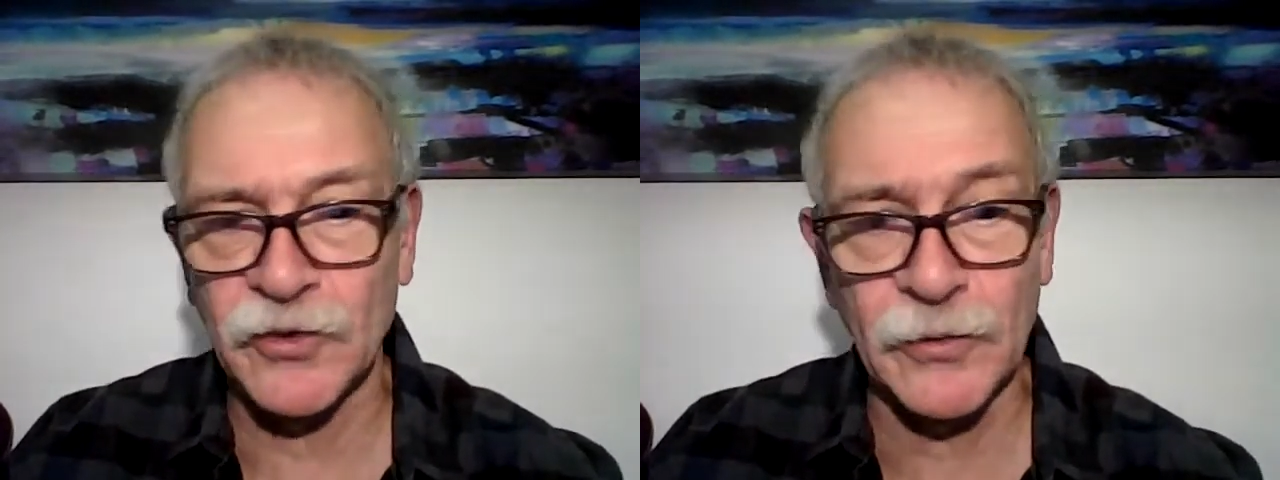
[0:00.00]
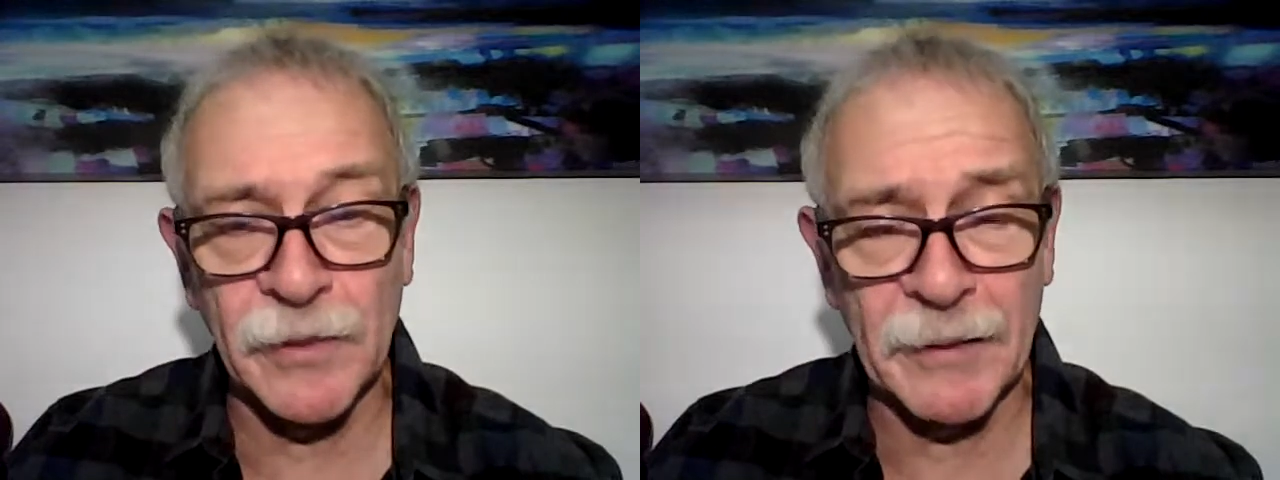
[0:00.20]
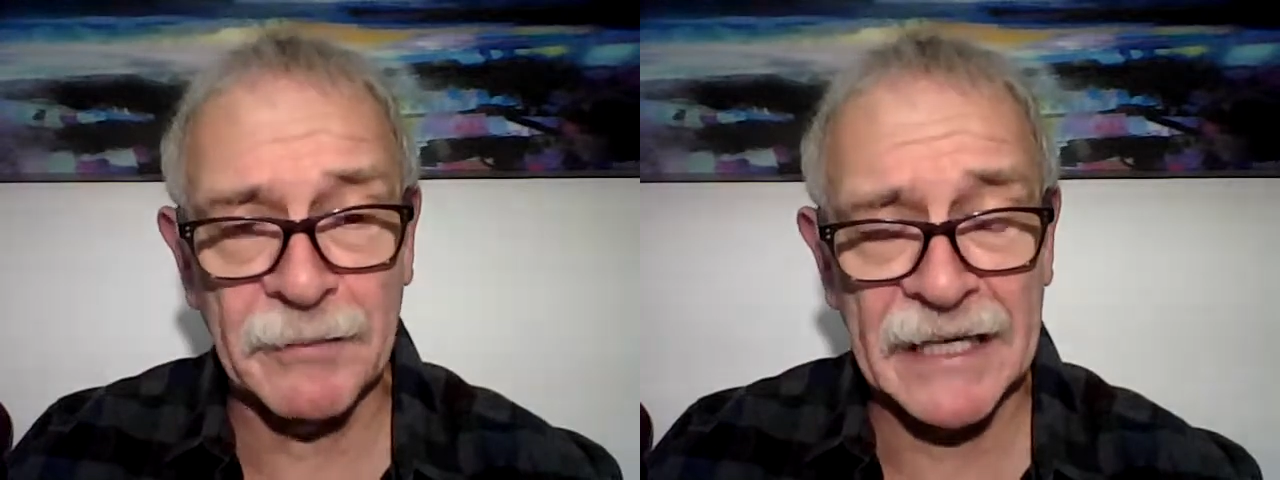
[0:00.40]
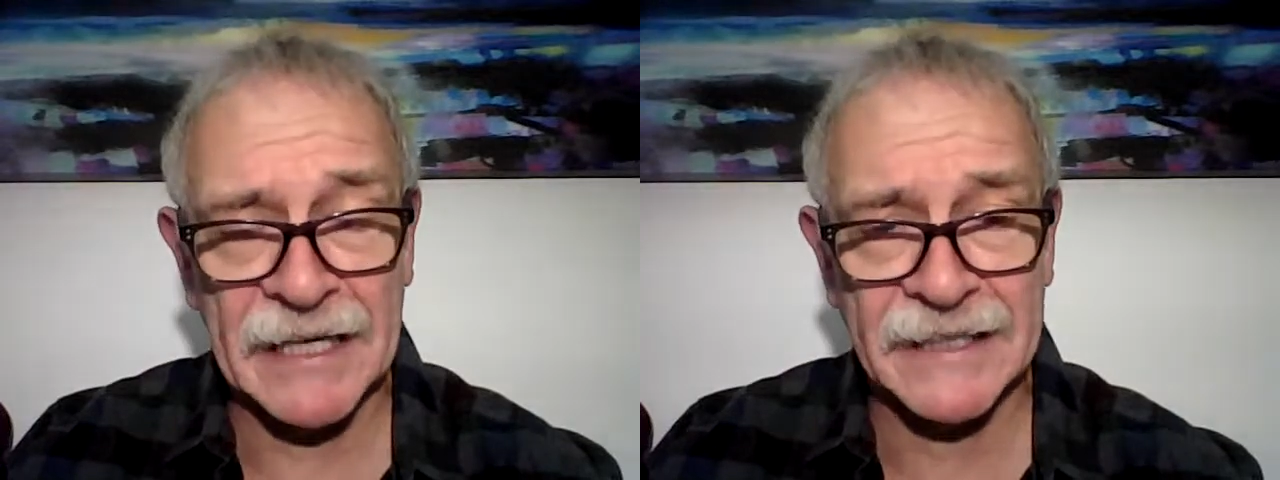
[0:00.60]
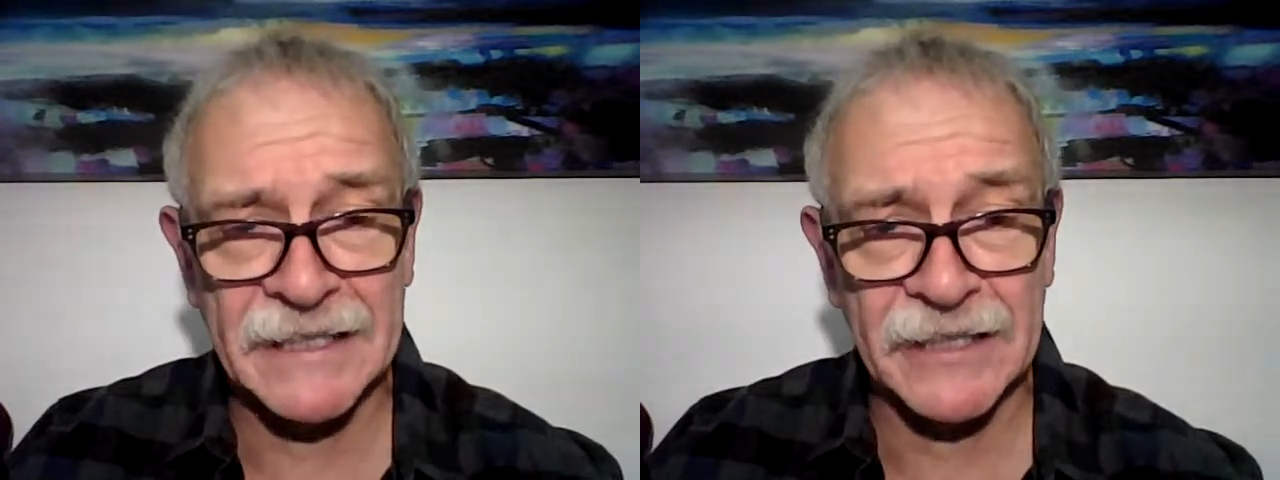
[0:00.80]
Do remember the
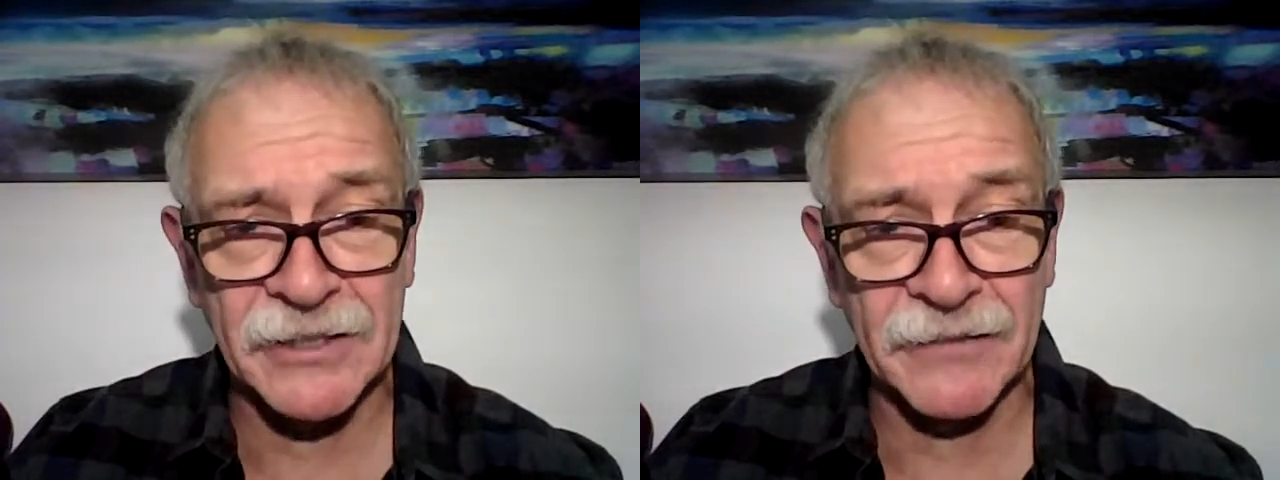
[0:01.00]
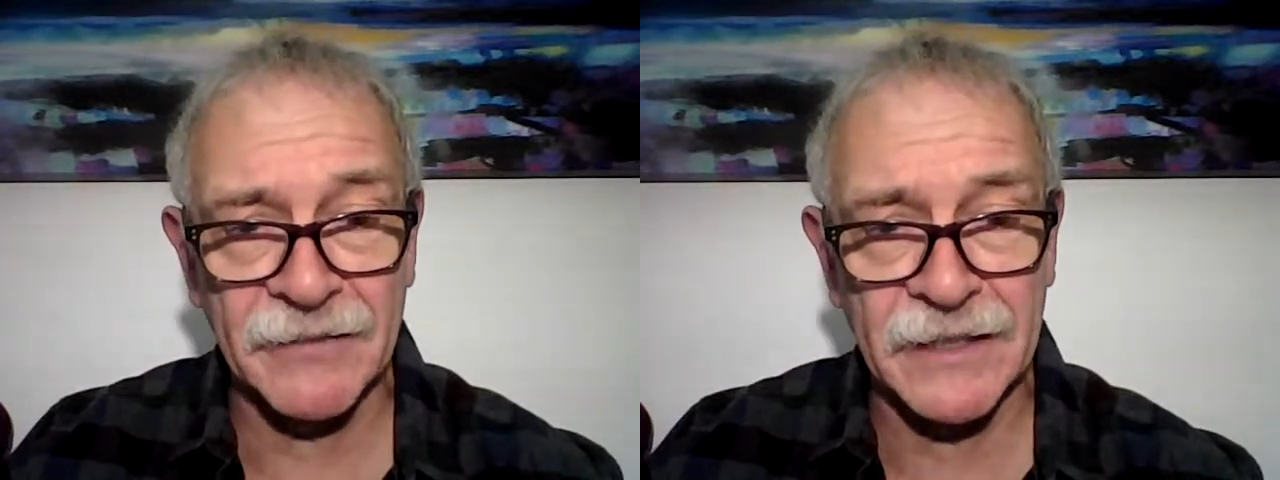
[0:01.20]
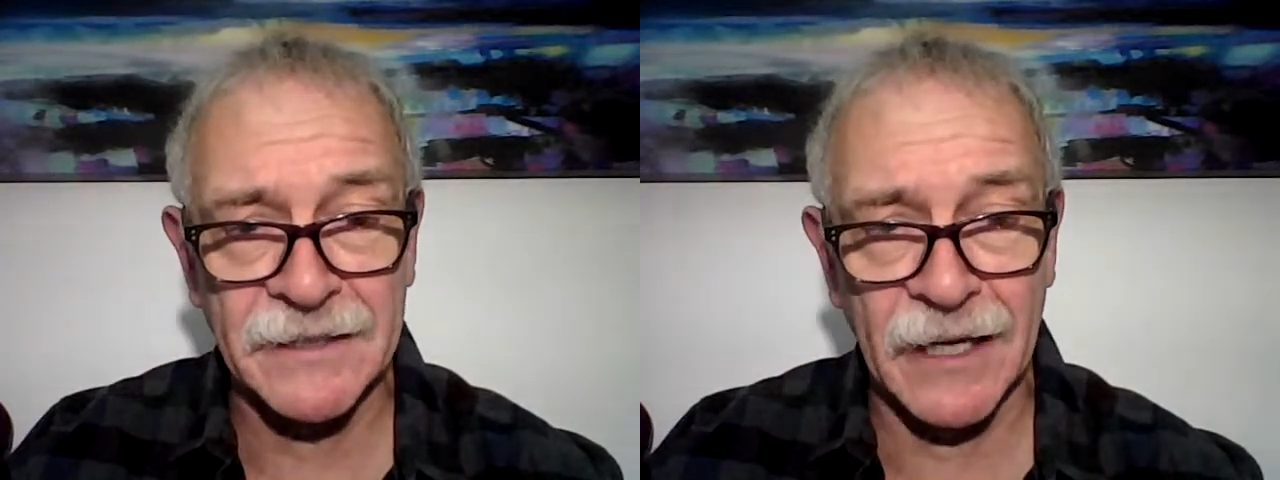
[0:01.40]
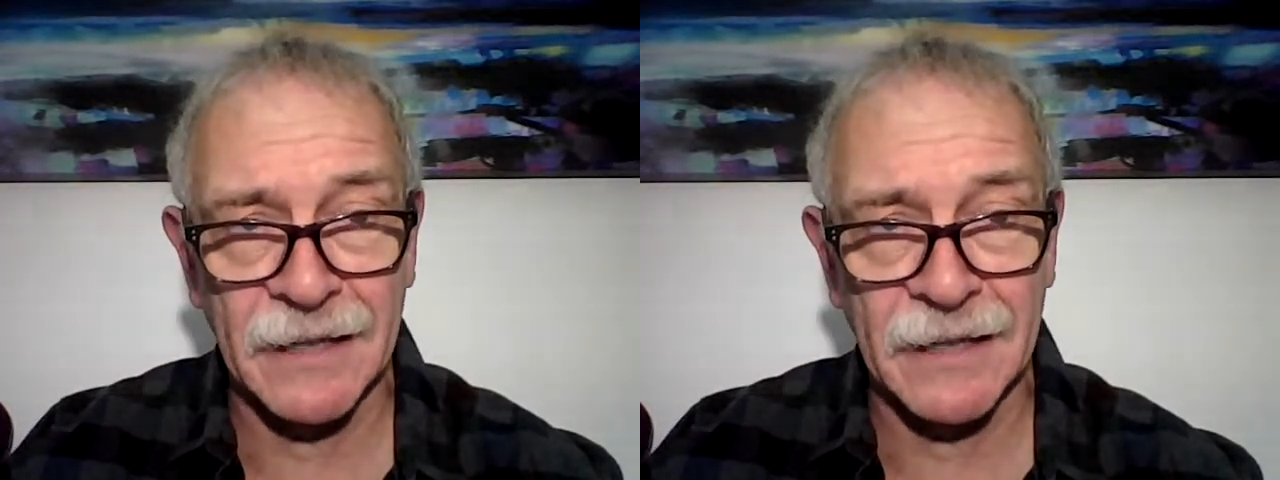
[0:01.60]
last letter of this